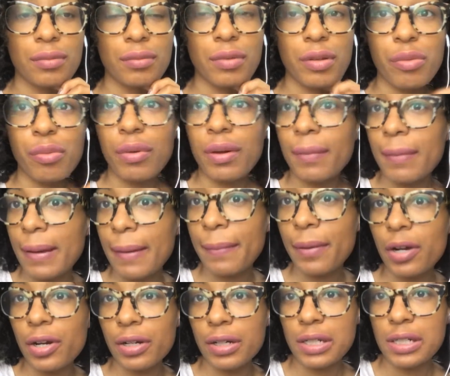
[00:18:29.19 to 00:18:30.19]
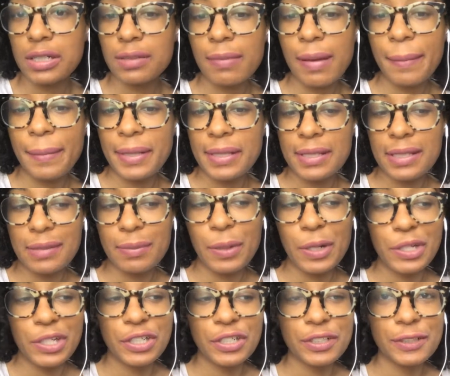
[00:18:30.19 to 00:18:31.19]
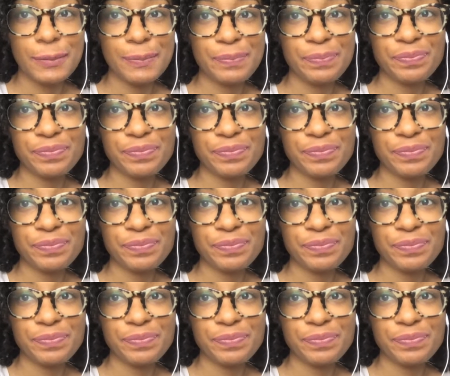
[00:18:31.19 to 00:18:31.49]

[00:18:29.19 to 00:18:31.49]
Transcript: with one of my partners, my business partners.